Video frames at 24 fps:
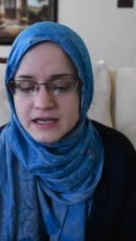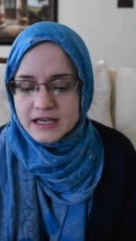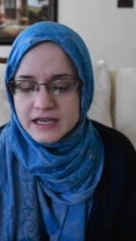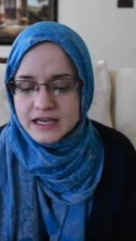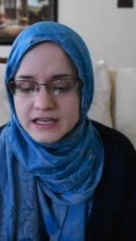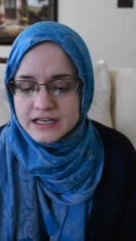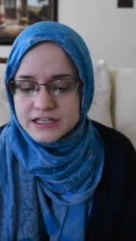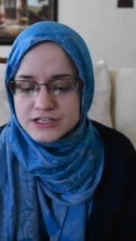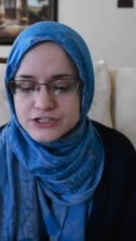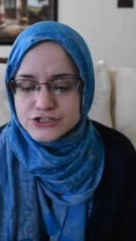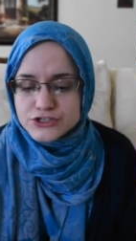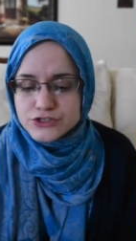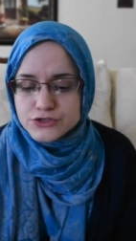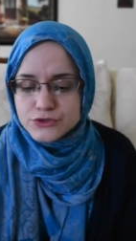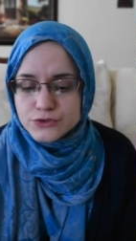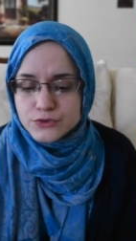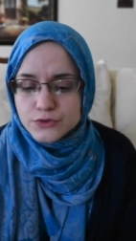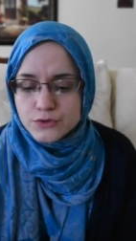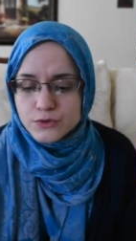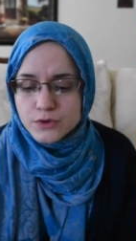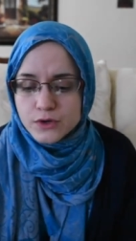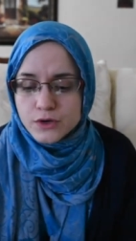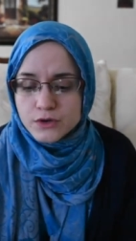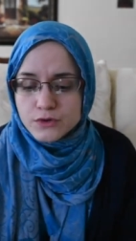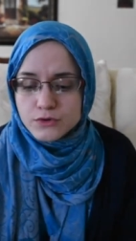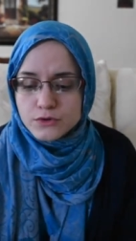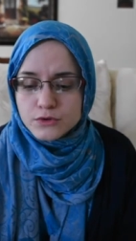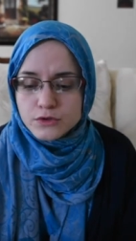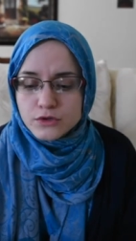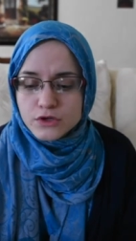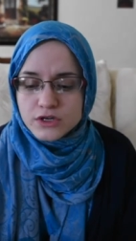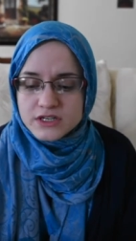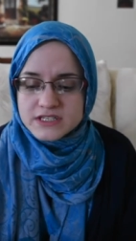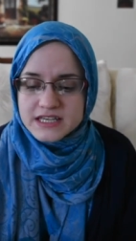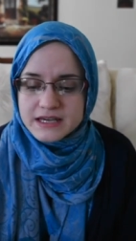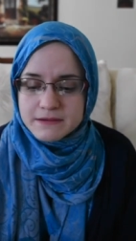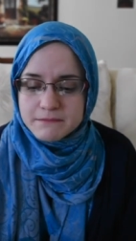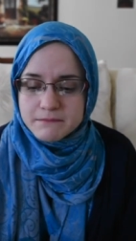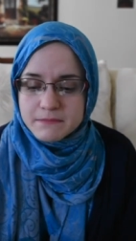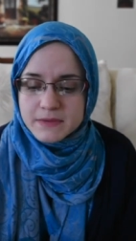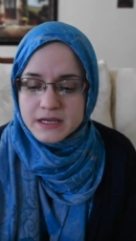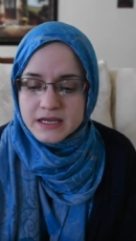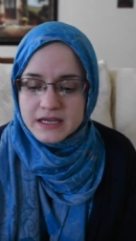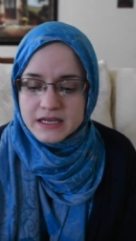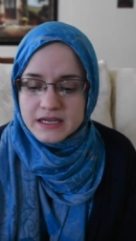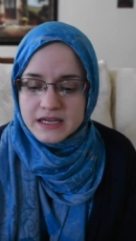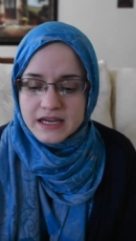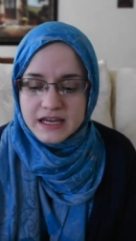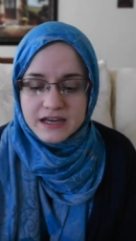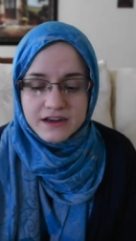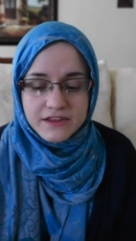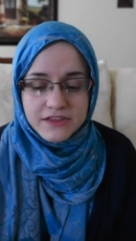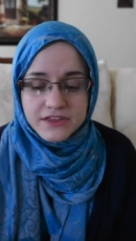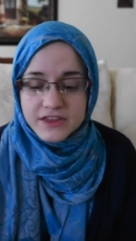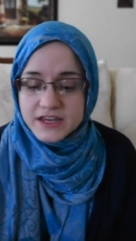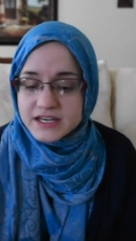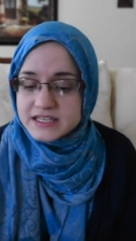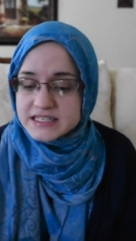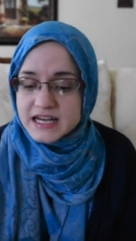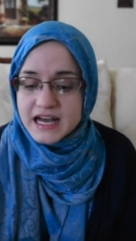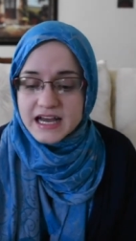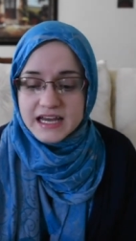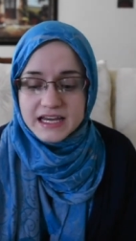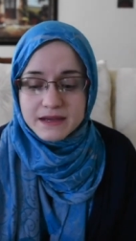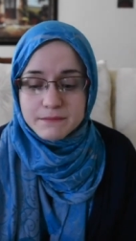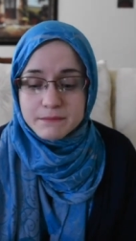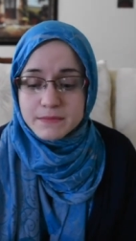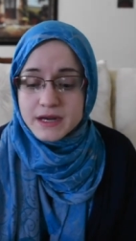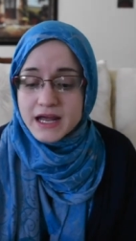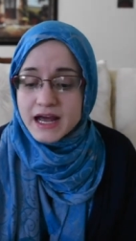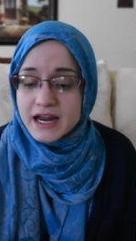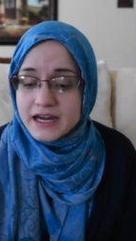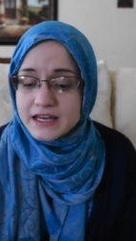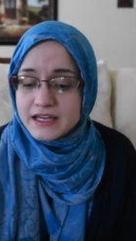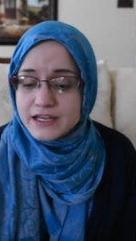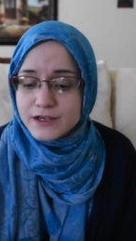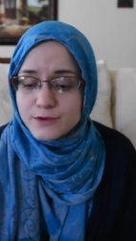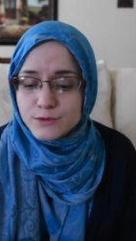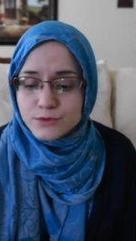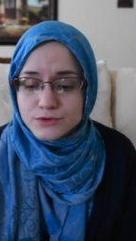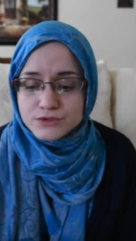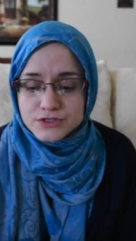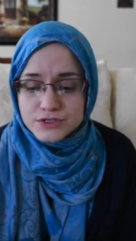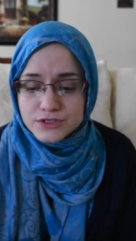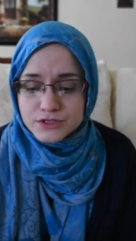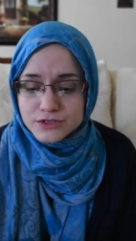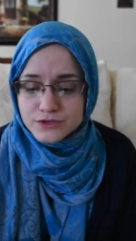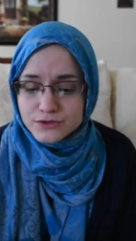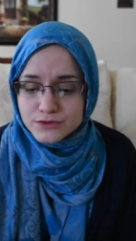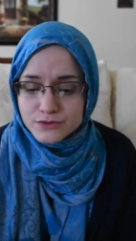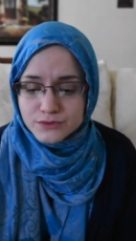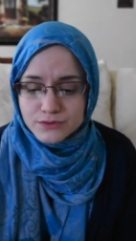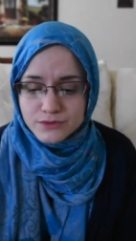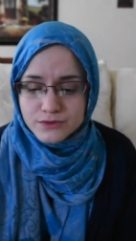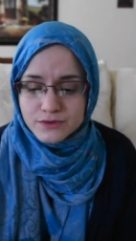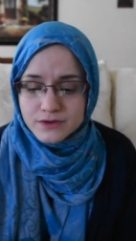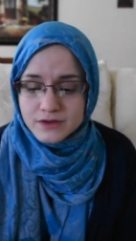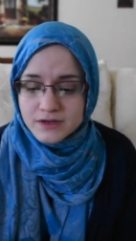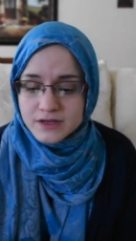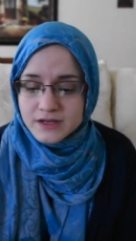It is you who looks at me and thinks I am not equal to you.